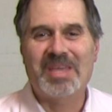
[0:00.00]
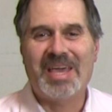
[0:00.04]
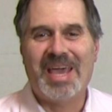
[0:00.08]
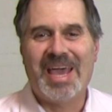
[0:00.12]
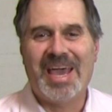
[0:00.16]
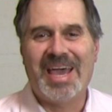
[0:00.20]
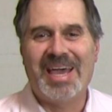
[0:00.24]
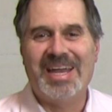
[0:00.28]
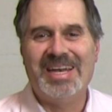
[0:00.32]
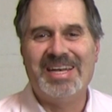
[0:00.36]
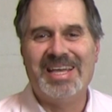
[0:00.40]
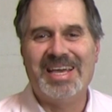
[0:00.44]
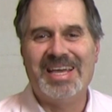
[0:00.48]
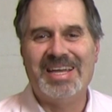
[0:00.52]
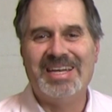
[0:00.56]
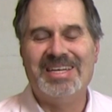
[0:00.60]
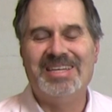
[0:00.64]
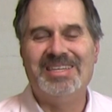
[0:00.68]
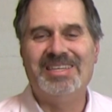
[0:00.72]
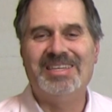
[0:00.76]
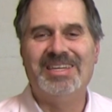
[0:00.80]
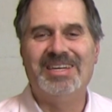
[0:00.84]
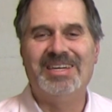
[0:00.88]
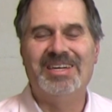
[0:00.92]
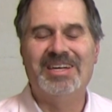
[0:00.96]
and
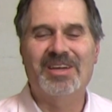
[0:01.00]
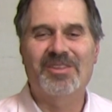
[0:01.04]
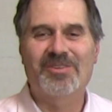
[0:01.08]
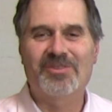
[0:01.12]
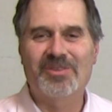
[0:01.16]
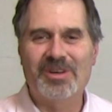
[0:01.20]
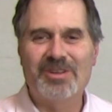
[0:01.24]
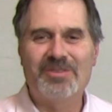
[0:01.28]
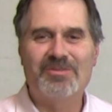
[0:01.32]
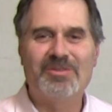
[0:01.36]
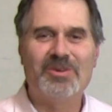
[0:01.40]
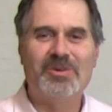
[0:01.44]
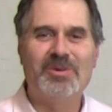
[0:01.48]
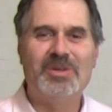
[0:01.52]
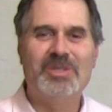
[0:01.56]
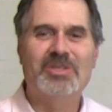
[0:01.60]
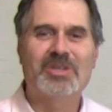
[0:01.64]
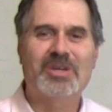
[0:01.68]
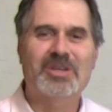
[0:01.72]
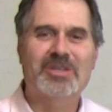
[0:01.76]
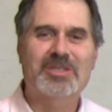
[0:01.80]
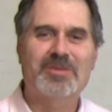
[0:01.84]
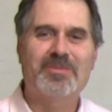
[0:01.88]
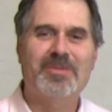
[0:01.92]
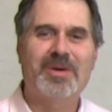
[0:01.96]
then in another interview, he
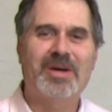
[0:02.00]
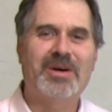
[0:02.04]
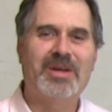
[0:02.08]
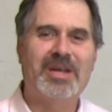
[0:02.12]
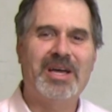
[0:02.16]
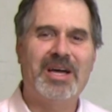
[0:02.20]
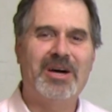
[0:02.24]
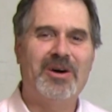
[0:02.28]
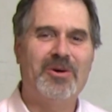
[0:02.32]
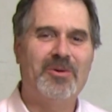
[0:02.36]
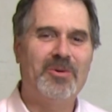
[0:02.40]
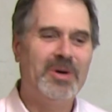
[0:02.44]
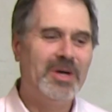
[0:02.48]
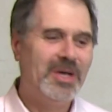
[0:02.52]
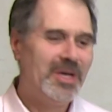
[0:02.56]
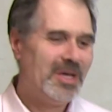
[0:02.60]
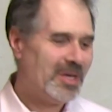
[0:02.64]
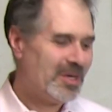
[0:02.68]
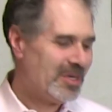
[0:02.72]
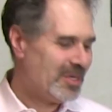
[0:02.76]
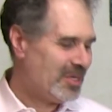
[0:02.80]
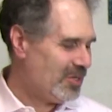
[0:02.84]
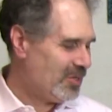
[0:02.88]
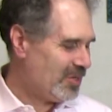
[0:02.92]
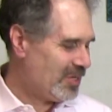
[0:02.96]
talks about how
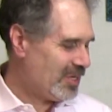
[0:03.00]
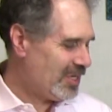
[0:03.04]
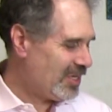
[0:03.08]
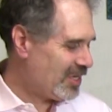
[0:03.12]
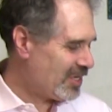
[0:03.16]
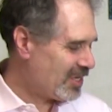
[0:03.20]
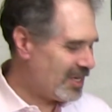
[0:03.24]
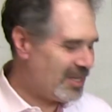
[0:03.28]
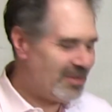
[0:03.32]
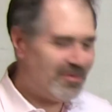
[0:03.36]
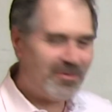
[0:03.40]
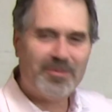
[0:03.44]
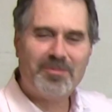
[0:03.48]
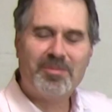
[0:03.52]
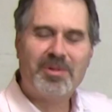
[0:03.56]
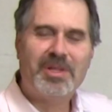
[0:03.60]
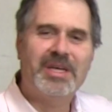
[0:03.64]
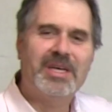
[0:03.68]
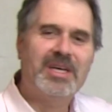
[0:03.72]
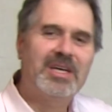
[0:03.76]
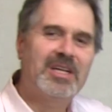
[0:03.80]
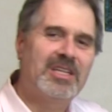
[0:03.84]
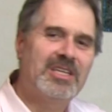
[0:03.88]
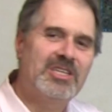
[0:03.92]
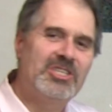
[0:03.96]
he could even
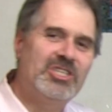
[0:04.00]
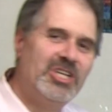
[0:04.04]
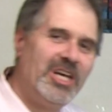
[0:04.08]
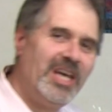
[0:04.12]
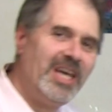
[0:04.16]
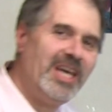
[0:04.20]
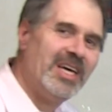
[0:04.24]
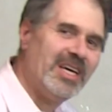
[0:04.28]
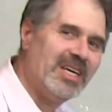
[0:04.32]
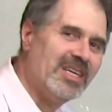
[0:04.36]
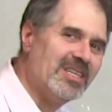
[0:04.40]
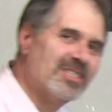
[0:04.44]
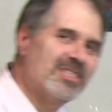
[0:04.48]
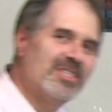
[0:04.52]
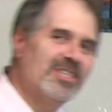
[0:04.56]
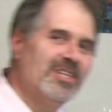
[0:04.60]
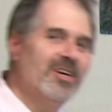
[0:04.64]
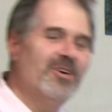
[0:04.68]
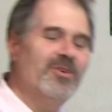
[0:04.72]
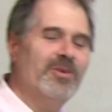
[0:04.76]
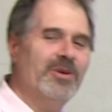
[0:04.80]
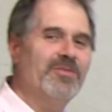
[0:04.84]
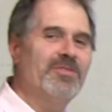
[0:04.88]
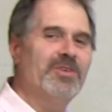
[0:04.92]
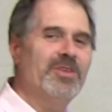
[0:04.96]
play cliches. You
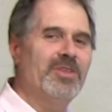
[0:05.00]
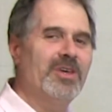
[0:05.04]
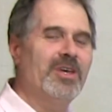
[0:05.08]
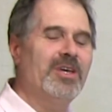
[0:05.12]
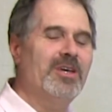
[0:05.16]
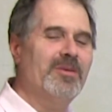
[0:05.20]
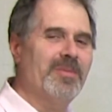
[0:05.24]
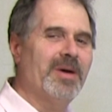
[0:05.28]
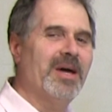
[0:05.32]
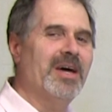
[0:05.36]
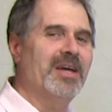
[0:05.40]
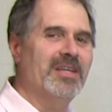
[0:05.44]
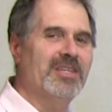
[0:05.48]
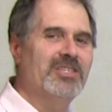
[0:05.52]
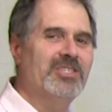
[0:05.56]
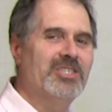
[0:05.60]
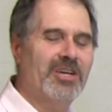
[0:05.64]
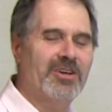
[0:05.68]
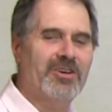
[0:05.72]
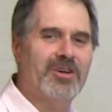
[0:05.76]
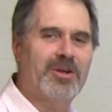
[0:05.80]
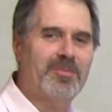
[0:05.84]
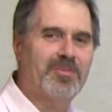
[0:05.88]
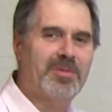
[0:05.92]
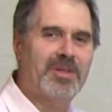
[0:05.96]
know, if you think about it,
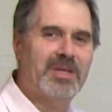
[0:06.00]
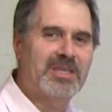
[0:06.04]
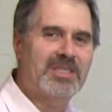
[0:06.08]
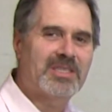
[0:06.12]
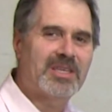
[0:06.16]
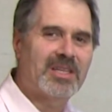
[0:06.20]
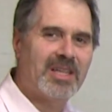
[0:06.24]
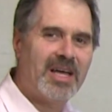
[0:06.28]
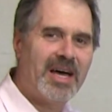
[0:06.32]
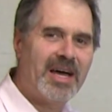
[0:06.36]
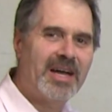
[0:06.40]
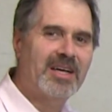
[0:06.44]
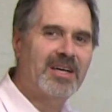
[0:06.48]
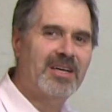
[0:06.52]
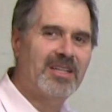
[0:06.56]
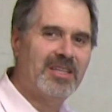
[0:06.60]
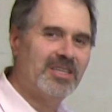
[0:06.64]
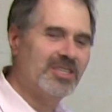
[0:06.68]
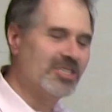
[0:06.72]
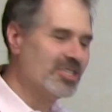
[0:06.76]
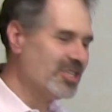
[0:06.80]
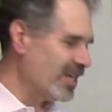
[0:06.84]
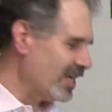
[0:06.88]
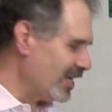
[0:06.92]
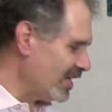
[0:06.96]
Jarrett plays a lot of
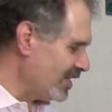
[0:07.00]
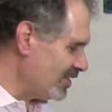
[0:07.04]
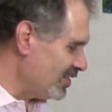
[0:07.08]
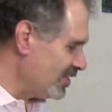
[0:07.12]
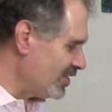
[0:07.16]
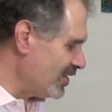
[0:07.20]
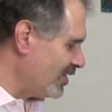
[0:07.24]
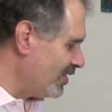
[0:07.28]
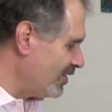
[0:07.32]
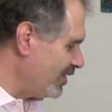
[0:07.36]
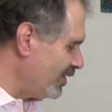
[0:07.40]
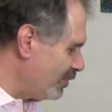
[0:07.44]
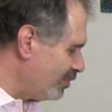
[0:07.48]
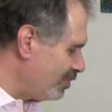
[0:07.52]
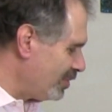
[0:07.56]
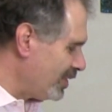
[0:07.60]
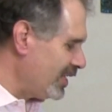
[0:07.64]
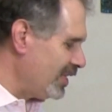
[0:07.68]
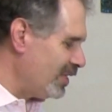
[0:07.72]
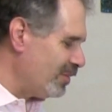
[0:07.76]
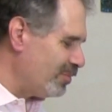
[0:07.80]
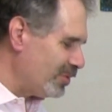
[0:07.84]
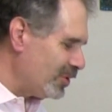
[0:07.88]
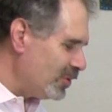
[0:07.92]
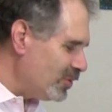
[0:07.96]
cliches. You know, he'll play
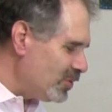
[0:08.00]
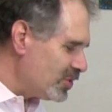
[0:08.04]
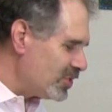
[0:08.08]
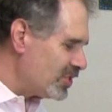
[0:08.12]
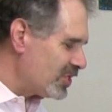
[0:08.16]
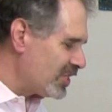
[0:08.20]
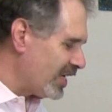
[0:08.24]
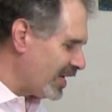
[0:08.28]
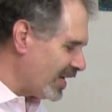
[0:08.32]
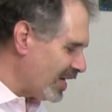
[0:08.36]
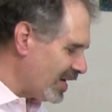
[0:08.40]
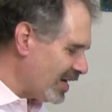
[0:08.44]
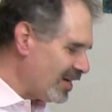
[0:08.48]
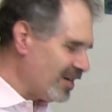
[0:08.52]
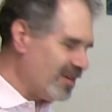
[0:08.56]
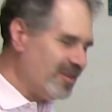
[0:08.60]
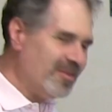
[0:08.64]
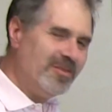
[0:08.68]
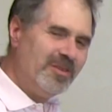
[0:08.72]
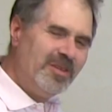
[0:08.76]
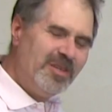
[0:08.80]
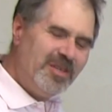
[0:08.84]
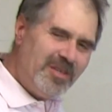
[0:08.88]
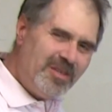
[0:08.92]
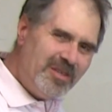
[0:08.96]
the blues scale.
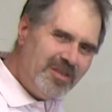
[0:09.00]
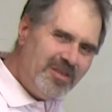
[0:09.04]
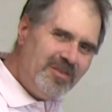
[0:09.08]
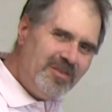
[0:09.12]
You